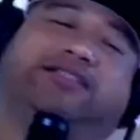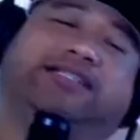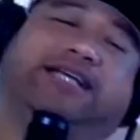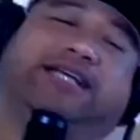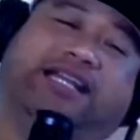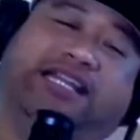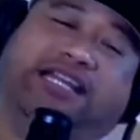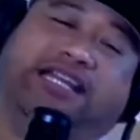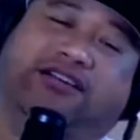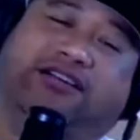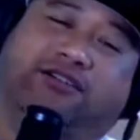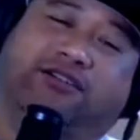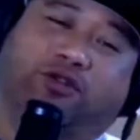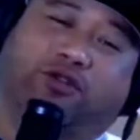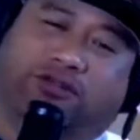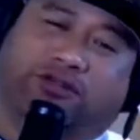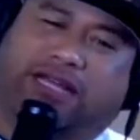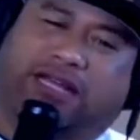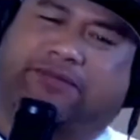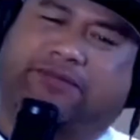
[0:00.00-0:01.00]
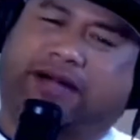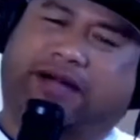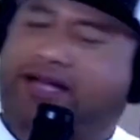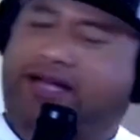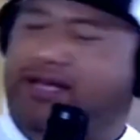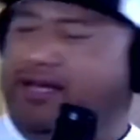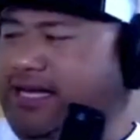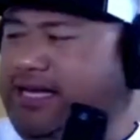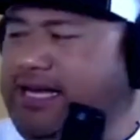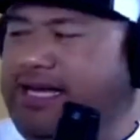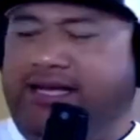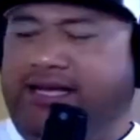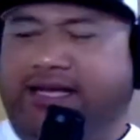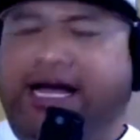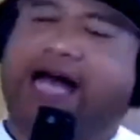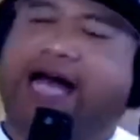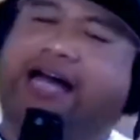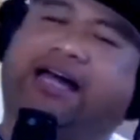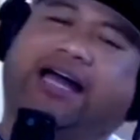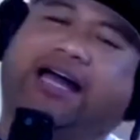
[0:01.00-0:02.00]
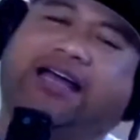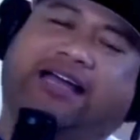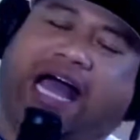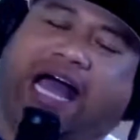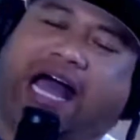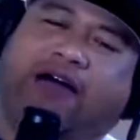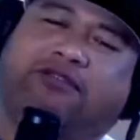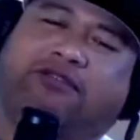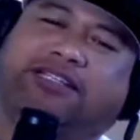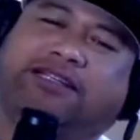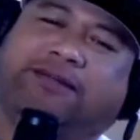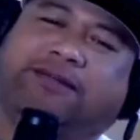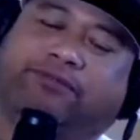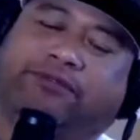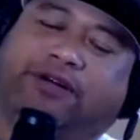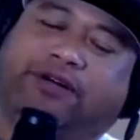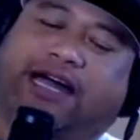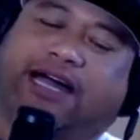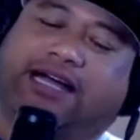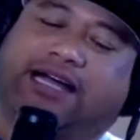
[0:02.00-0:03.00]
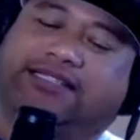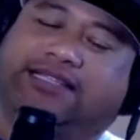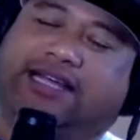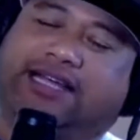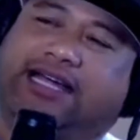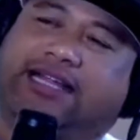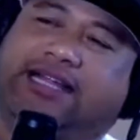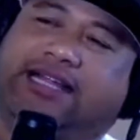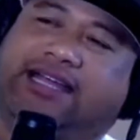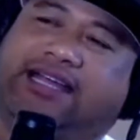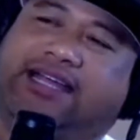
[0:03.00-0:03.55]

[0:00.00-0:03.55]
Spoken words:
telling you, Uce Libre. Like I was surprised that